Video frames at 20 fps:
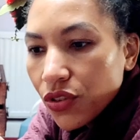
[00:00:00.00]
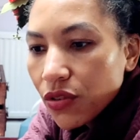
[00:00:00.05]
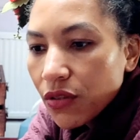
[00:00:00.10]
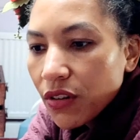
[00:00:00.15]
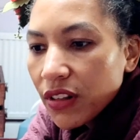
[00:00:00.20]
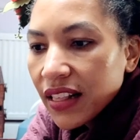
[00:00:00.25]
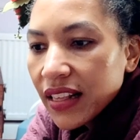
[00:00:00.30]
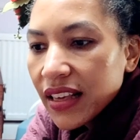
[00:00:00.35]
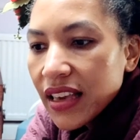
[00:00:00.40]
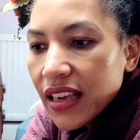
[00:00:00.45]
to
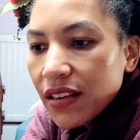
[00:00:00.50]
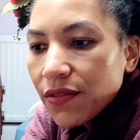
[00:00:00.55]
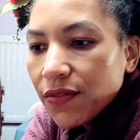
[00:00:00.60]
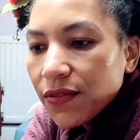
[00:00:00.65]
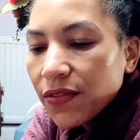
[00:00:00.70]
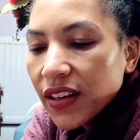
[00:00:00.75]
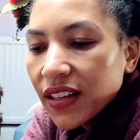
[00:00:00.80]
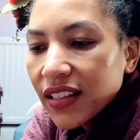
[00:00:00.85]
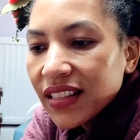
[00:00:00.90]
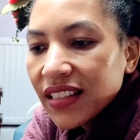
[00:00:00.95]

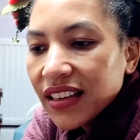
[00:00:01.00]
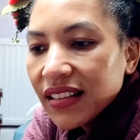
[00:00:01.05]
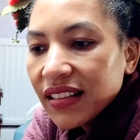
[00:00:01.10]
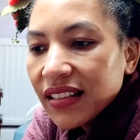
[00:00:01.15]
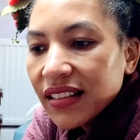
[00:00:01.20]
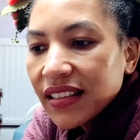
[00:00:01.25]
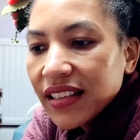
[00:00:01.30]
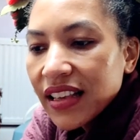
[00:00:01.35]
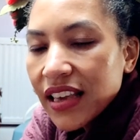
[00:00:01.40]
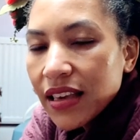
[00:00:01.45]
leave the
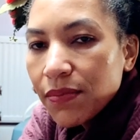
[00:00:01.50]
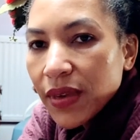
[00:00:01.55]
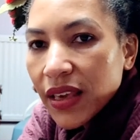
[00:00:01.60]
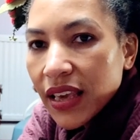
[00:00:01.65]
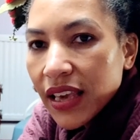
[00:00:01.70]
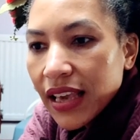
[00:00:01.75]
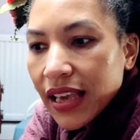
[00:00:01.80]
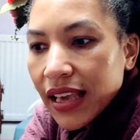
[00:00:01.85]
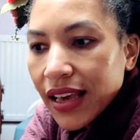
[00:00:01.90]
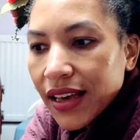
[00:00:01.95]
seam
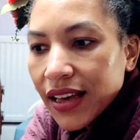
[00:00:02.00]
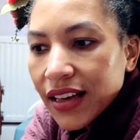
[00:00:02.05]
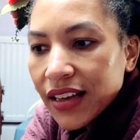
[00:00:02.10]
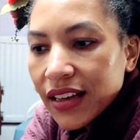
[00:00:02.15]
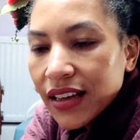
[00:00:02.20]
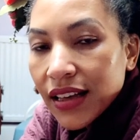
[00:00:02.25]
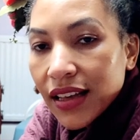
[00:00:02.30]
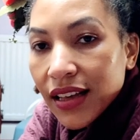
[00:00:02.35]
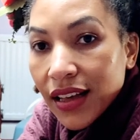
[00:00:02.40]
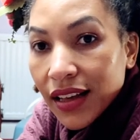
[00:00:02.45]
here
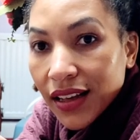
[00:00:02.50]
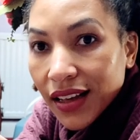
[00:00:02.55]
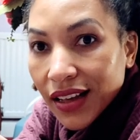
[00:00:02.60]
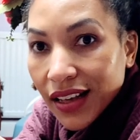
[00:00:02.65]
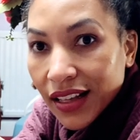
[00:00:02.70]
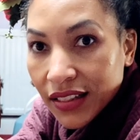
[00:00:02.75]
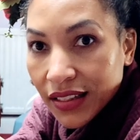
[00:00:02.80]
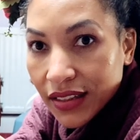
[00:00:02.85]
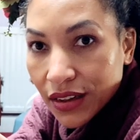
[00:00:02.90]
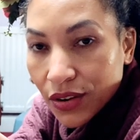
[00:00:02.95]

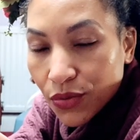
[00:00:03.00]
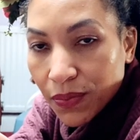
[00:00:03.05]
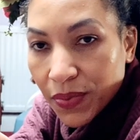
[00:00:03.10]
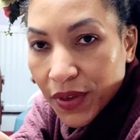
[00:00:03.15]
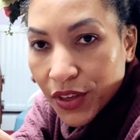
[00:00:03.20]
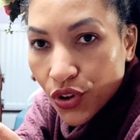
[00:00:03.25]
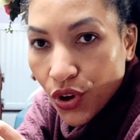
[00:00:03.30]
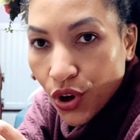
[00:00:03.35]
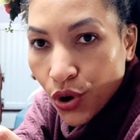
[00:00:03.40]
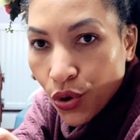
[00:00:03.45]
a little
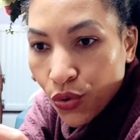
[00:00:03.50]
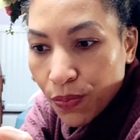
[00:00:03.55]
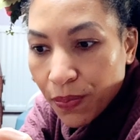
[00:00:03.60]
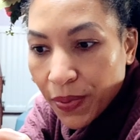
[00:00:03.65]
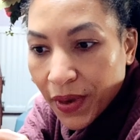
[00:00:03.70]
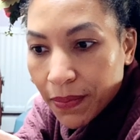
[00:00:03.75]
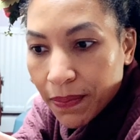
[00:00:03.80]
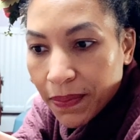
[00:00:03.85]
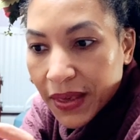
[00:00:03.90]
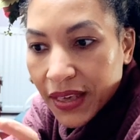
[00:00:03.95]
bit
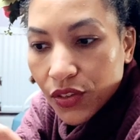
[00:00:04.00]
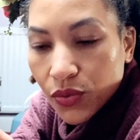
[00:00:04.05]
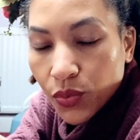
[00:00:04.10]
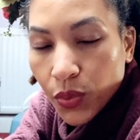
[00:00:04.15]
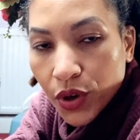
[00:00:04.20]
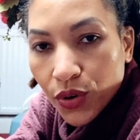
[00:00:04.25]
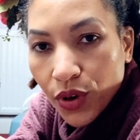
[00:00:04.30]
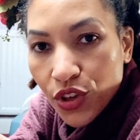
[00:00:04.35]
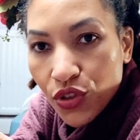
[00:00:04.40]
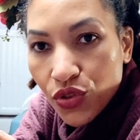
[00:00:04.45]
open because
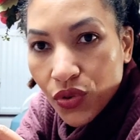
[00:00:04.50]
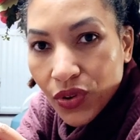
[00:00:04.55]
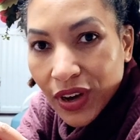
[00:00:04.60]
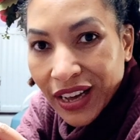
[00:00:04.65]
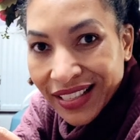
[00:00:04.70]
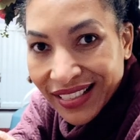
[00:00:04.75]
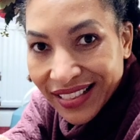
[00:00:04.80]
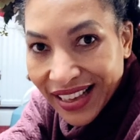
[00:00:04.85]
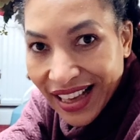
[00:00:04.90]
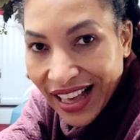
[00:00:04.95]
we're going to
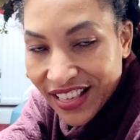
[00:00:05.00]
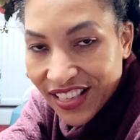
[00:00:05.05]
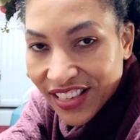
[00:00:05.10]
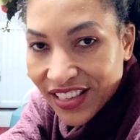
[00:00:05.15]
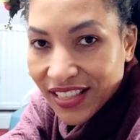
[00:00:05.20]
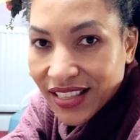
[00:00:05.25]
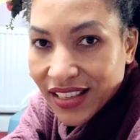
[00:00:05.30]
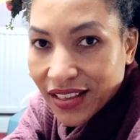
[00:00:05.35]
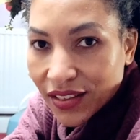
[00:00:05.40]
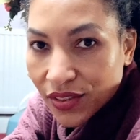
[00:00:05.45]

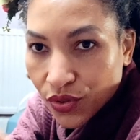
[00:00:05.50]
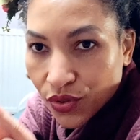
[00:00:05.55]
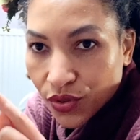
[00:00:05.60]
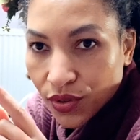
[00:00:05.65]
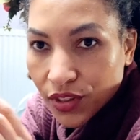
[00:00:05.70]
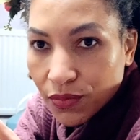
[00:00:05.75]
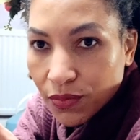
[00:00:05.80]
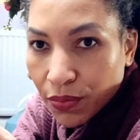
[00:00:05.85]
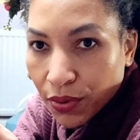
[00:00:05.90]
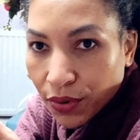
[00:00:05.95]
attach this
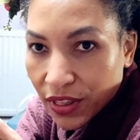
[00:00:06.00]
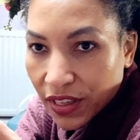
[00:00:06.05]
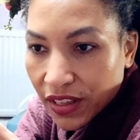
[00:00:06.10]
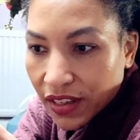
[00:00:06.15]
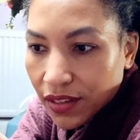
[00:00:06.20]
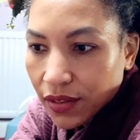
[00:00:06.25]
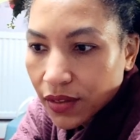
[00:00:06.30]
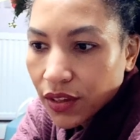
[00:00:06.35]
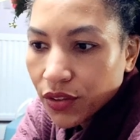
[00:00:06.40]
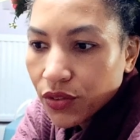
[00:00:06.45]
to the
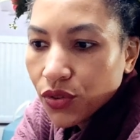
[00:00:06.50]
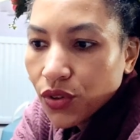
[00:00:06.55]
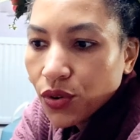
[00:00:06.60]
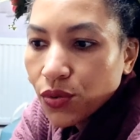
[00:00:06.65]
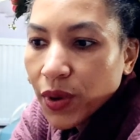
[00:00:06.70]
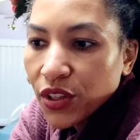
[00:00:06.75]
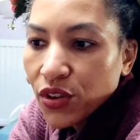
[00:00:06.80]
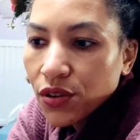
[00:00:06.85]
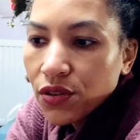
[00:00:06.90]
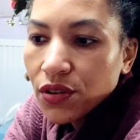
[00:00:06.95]
bodice. So
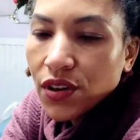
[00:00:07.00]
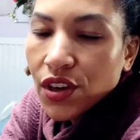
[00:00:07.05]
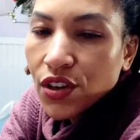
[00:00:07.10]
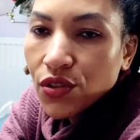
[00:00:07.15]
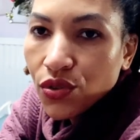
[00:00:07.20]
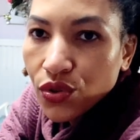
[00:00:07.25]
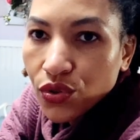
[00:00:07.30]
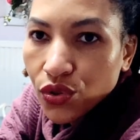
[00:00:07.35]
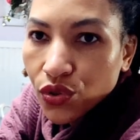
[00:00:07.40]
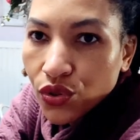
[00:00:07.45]
we're not
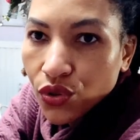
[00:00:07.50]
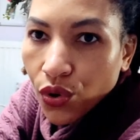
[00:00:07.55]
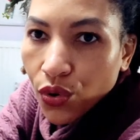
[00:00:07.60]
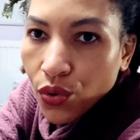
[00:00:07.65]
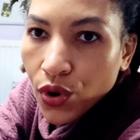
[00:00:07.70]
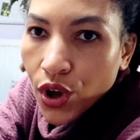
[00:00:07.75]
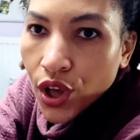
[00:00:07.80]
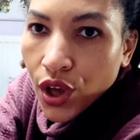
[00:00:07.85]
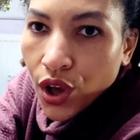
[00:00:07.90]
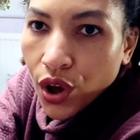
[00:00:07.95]
going to
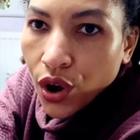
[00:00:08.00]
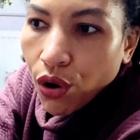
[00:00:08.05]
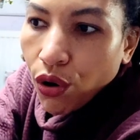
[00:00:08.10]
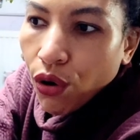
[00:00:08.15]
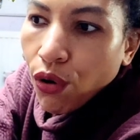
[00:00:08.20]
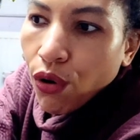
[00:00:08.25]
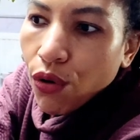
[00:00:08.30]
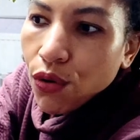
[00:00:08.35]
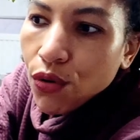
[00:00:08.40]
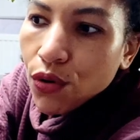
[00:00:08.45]
sew
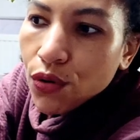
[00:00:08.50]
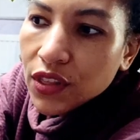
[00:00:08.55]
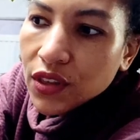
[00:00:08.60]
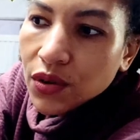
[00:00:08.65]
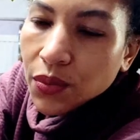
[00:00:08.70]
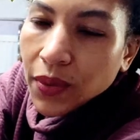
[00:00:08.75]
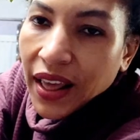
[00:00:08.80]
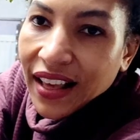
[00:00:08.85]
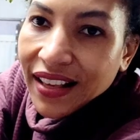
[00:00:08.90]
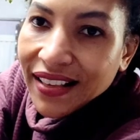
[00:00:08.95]
all
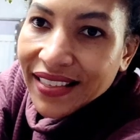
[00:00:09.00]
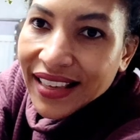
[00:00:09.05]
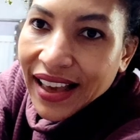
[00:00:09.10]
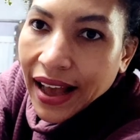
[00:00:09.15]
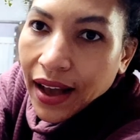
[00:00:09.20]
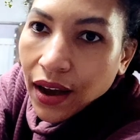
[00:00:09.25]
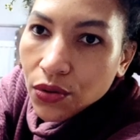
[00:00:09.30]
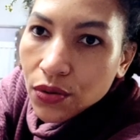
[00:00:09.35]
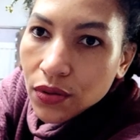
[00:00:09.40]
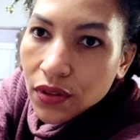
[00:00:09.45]
the way
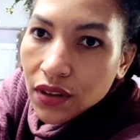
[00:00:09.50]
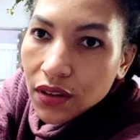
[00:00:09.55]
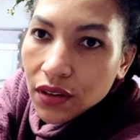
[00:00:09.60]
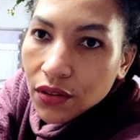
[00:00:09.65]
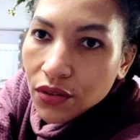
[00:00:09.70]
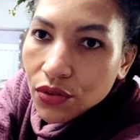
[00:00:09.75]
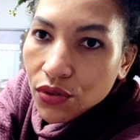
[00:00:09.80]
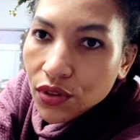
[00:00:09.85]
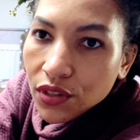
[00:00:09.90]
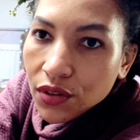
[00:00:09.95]
down
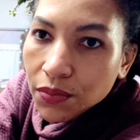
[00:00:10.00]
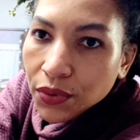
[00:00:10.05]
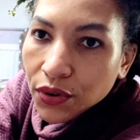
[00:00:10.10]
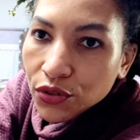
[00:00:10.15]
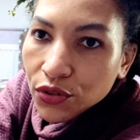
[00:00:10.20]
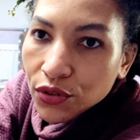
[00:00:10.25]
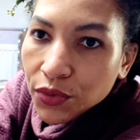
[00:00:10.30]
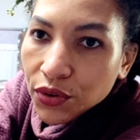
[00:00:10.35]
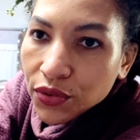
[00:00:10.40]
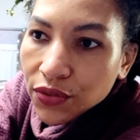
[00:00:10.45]
to the
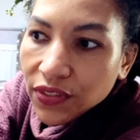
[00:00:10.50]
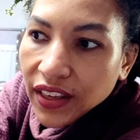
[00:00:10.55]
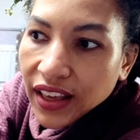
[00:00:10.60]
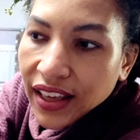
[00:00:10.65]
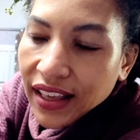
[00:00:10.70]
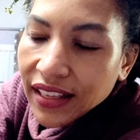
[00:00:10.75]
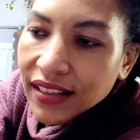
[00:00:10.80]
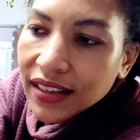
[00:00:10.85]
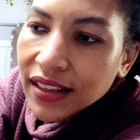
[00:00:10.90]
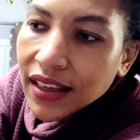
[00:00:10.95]
bottom of
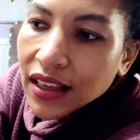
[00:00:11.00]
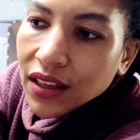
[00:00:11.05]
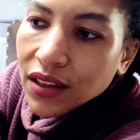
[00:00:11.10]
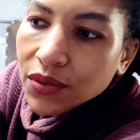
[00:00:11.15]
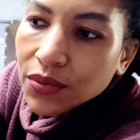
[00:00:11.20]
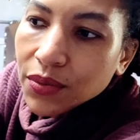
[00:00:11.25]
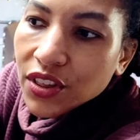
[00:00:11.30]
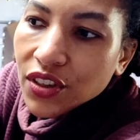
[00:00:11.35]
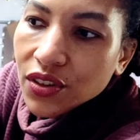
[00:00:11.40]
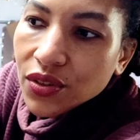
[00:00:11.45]
that.
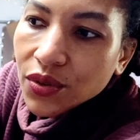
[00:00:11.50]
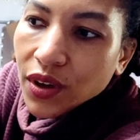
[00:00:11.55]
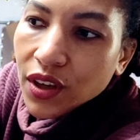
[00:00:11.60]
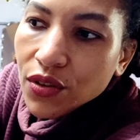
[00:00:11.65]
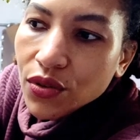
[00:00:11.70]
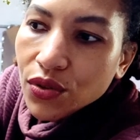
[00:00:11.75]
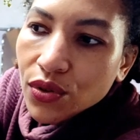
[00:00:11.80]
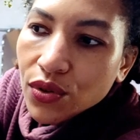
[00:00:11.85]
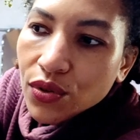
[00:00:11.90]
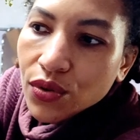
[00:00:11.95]
We're just
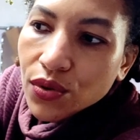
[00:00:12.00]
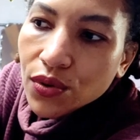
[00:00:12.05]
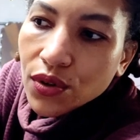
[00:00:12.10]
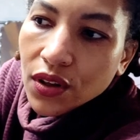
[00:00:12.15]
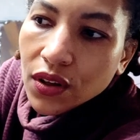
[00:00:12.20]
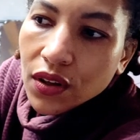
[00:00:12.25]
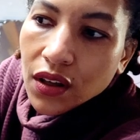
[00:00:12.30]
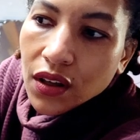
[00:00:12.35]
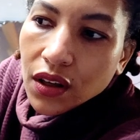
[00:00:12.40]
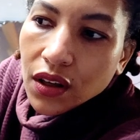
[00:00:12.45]
going to,
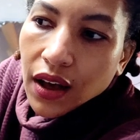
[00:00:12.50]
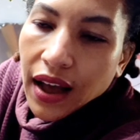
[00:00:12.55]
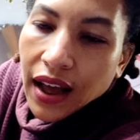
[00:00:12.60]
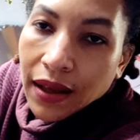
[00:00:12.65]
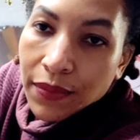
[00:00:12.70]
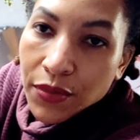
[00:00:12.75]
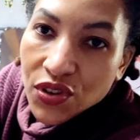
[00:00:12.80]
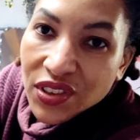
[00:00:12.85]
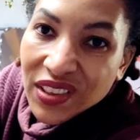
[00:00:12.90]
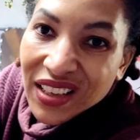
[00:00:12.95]

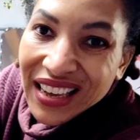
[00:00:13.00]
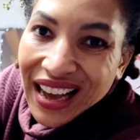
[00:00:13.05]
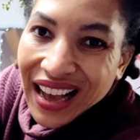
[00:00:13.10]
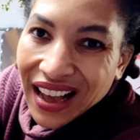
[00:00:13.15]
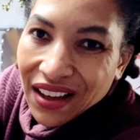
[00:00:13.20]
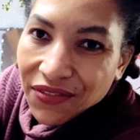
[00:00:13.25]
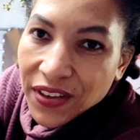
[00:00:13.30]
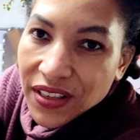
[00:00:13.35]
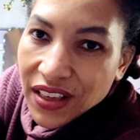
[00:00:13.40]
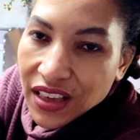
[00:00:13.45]
I'm using a
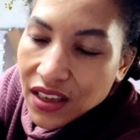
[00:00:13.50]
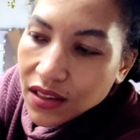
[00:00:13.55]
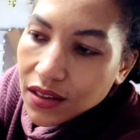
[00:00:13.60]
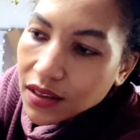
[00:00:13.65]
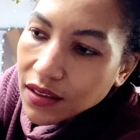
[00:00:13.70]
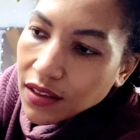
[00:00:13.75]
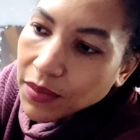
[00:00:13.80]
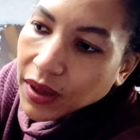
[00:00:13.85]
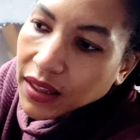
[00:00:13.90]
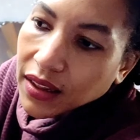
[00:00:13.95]
half an inch
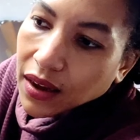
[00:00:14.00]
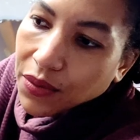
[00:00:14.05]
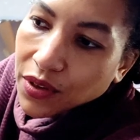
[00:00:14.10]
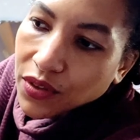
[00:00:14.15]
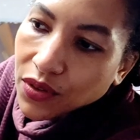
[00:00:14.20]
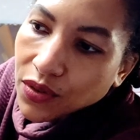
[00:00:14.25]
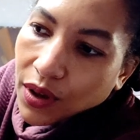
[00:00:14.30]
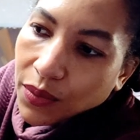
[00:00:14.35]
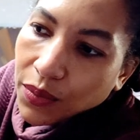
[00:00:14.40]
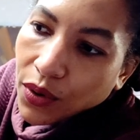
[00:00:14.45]
seam
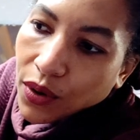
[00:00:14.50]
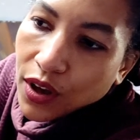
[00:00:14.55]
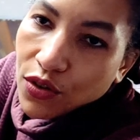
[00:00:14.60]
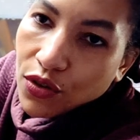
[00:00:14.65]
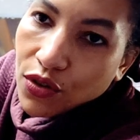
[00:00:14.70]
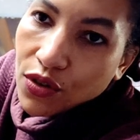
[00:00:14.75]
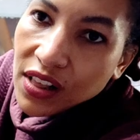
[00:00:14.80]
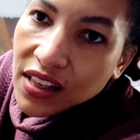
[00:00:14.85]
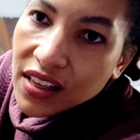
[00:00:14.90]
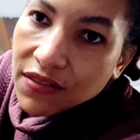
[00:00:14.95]
allowance, so I'm
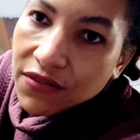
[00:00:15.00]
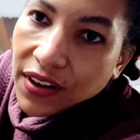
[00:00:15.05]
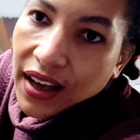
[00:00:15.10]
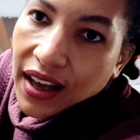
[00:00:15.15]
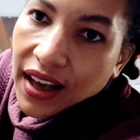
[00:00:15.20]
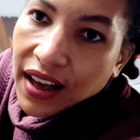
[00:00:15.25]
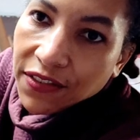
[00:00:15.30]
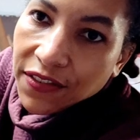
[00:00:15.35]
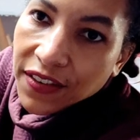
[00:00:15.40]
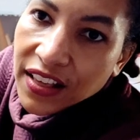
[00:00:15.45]
going to leave a
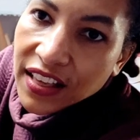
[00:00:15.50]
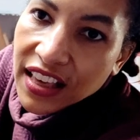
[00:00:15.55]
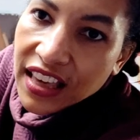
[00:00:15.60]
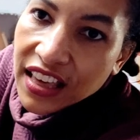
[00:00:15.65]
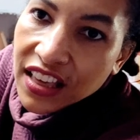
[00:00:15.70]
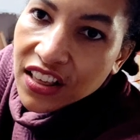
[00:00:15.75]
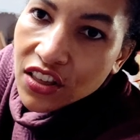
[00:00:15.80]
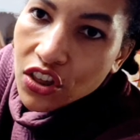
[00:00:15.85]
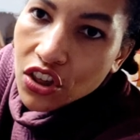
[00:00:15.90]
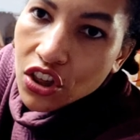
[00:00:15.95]
half an
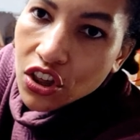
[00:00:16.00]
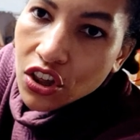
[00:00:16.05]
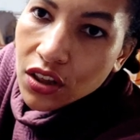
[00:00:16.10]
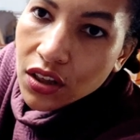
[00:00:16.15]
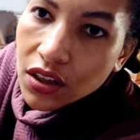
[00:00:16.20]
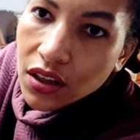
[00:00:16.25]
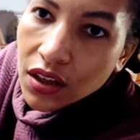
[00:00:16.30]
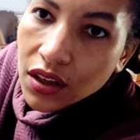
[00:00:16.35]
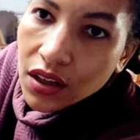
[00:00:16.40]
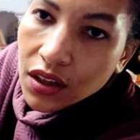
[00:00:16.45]
inch
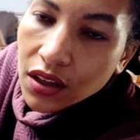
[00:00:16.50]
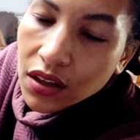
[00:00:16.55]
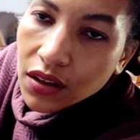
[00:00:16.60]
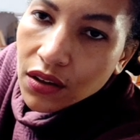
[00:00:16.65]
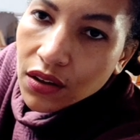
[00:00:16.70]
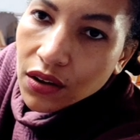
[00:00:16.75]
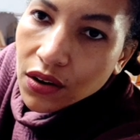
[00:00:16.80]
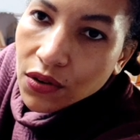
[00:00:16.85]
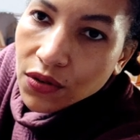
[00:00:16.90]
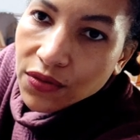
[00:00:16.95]

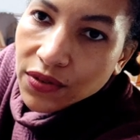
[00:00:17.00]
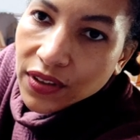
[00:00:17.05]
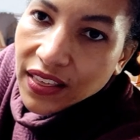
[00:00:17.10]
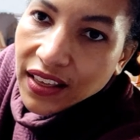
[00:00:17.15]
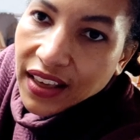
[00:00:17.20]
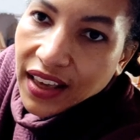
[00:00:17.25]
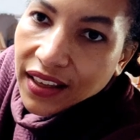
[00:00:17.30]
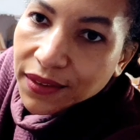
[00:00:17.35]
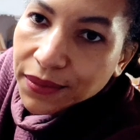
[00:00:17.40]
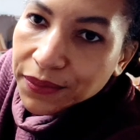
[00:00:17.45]
over
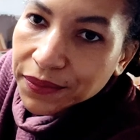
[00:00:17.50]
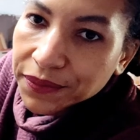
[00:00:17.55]
there.